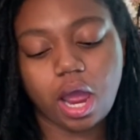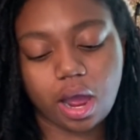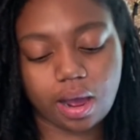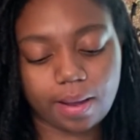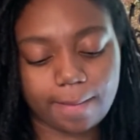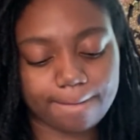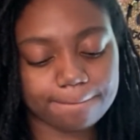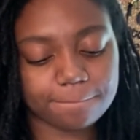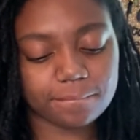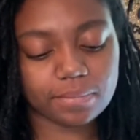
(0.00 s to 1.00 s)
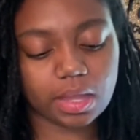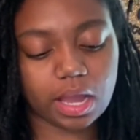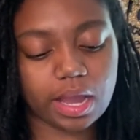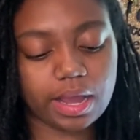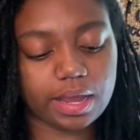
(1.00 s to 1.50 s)

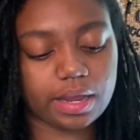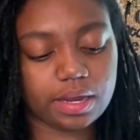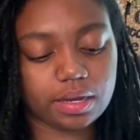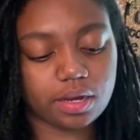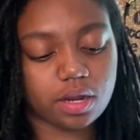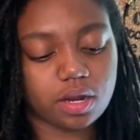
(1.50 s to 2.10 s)
And